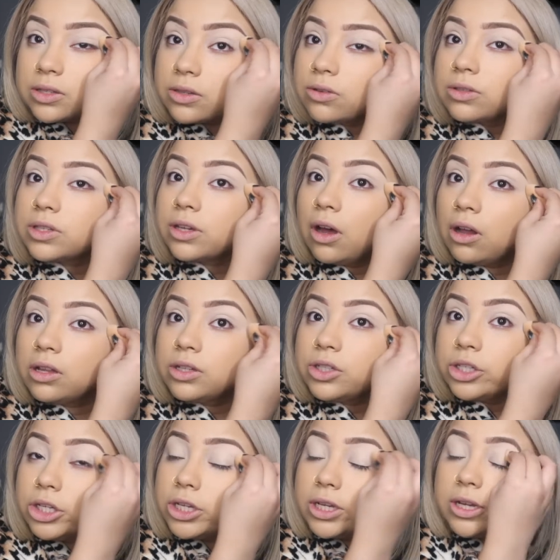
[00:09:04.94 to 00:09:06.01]

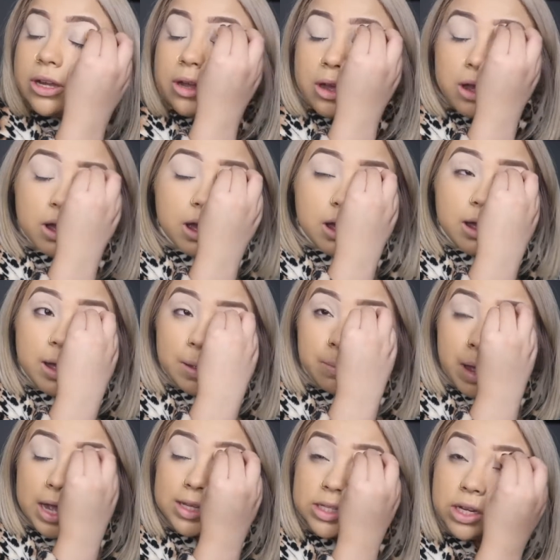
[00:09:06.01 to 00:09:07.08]
sociology.
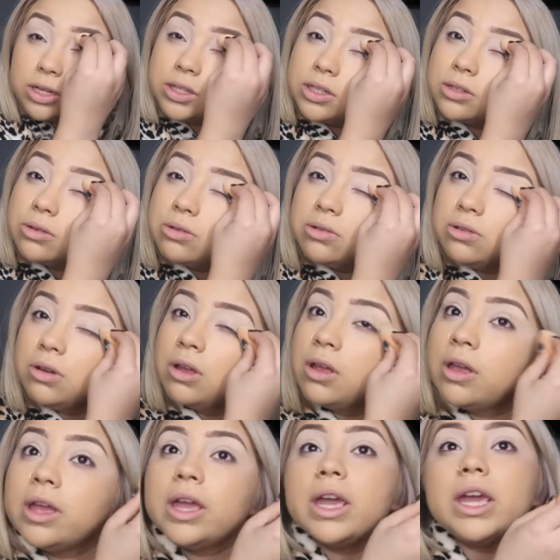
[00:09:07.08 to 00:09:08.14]
I start school
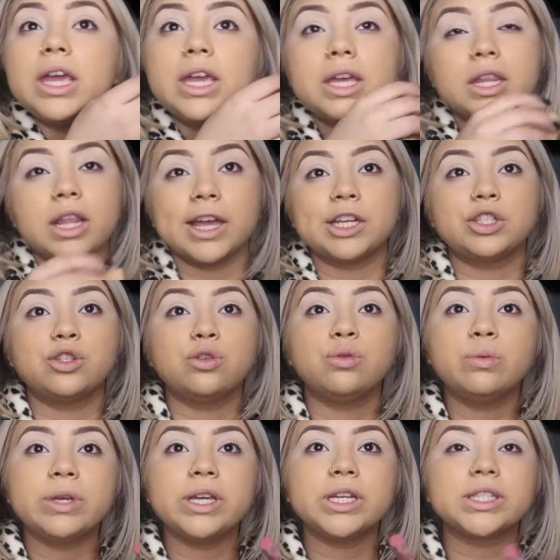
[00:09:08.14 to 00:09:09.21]
in like 2
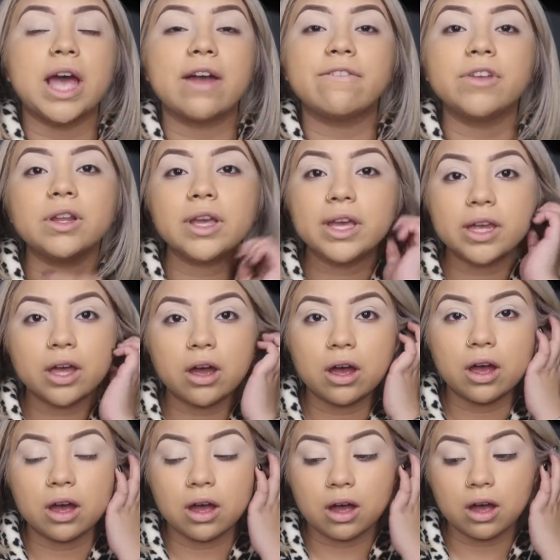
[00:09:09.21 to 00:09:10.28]
weeks. I feel like,
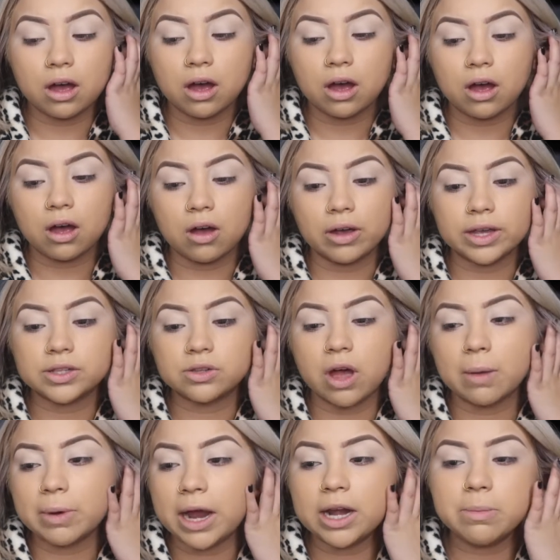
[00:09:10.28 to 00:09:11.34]
okay, so
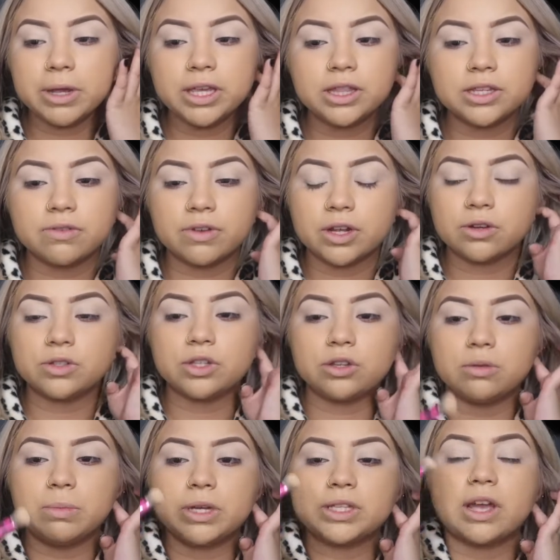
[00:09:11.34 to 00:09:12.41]
I'm kind of making this video
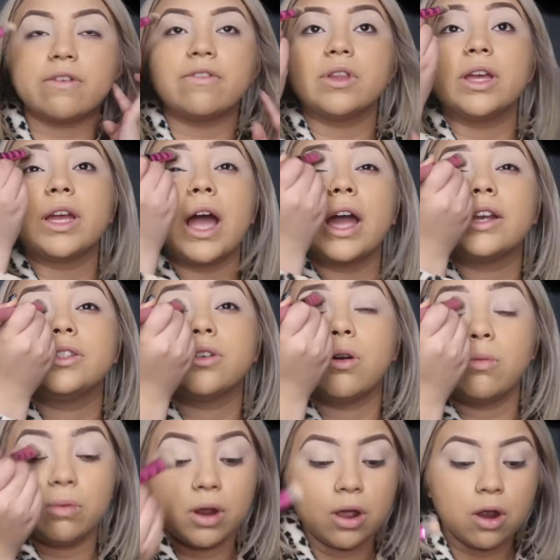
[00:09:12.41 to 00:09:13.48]
too because I feel like I
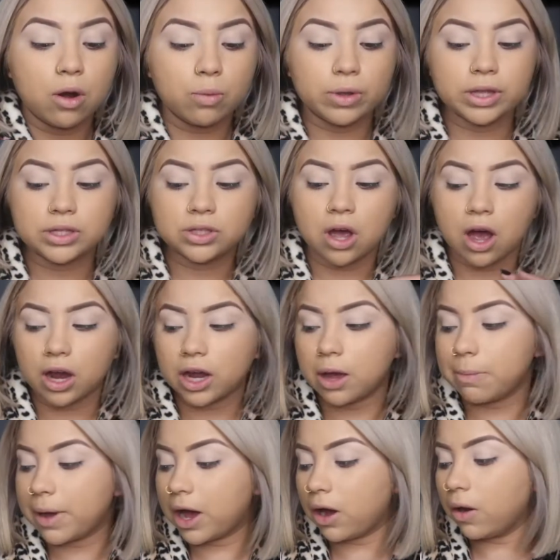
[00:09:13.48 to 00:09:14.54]
don't really talk
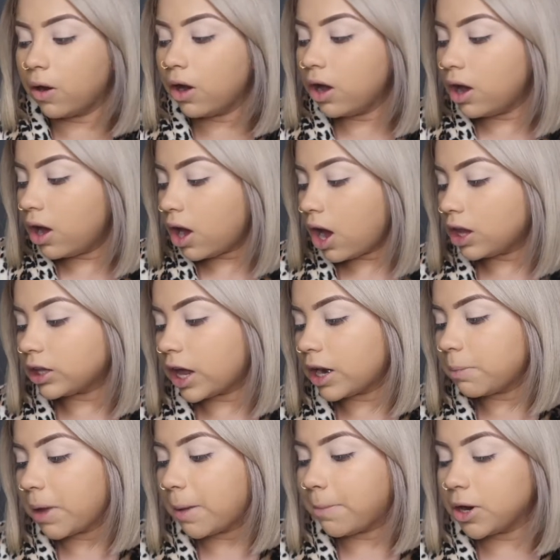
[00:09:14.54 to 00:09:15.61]
about a lot
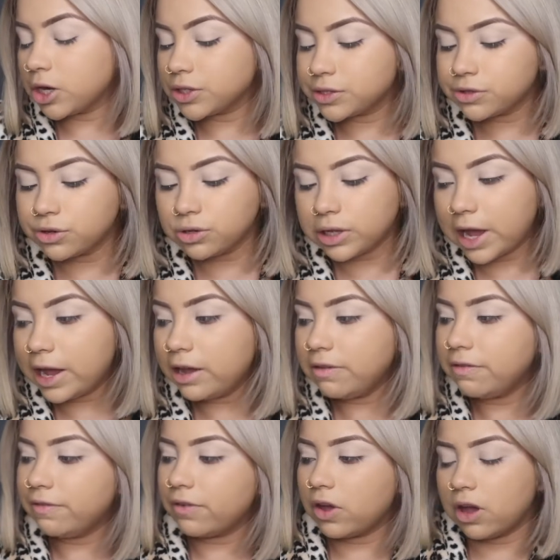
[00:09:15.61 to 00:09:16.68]
of my personal
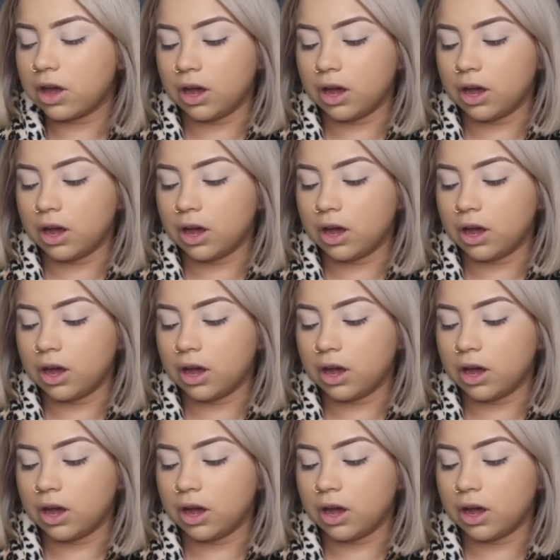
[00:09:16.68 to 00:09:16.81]
life,